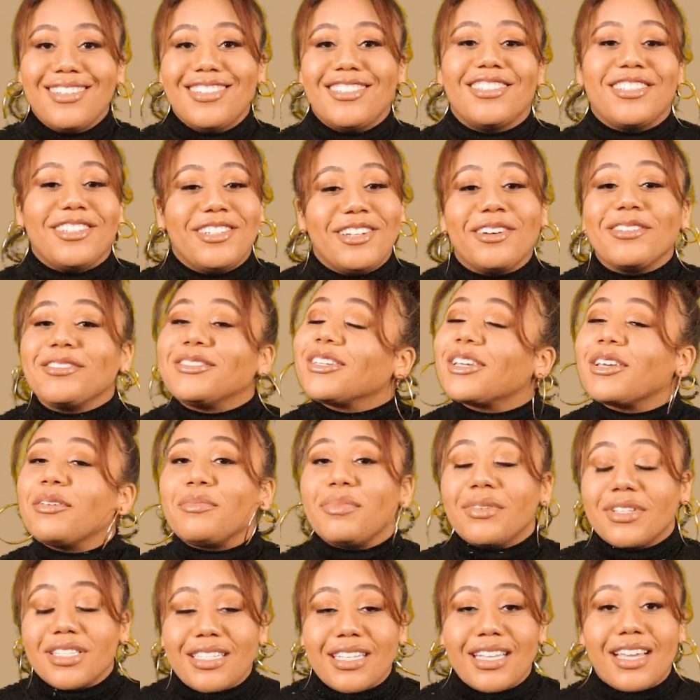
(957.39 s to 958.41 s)
She knows she
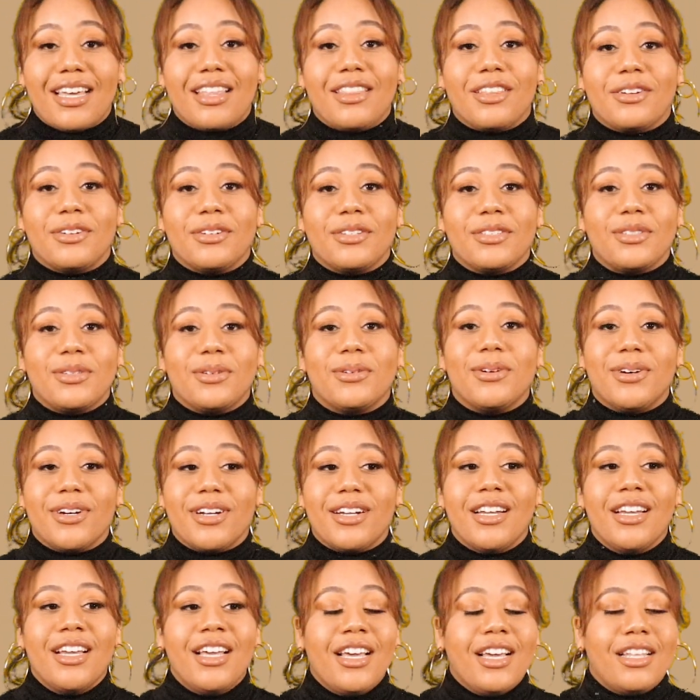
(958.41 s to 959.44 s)
could put together a
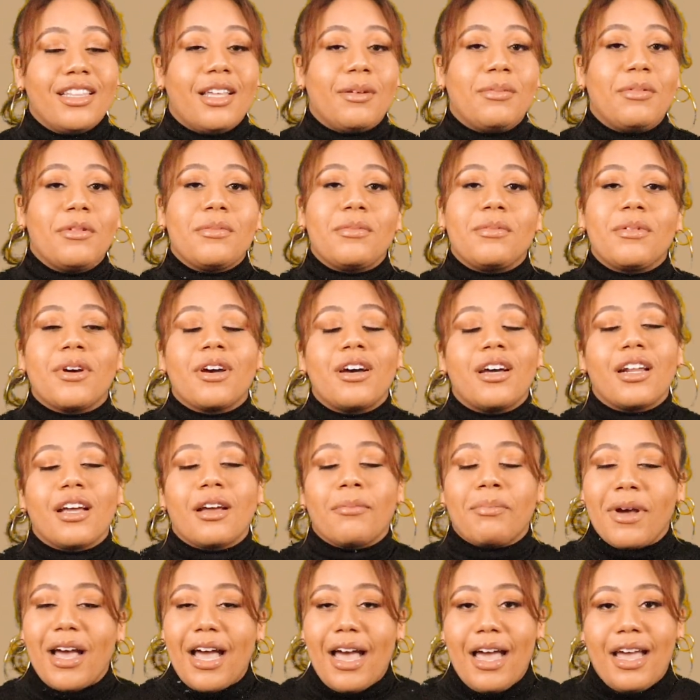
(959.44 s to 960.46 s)
tour that people were gonna
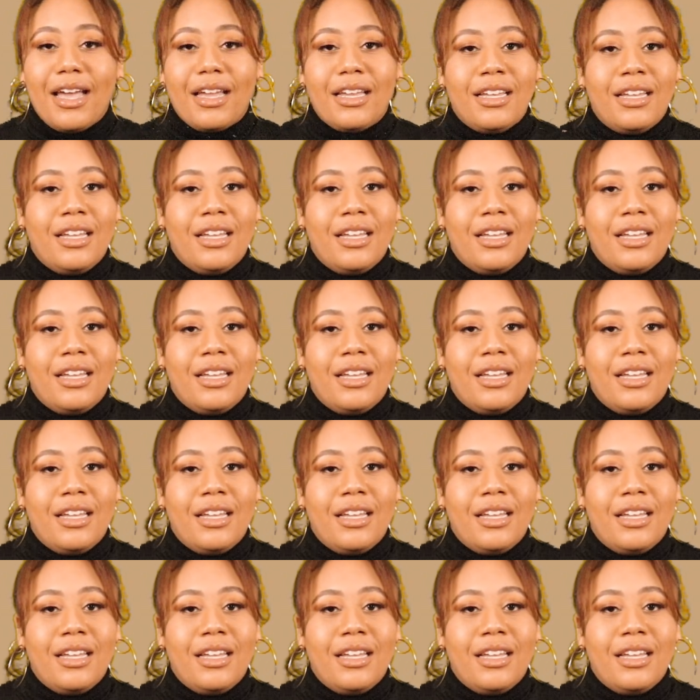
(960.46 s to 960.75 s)
buy,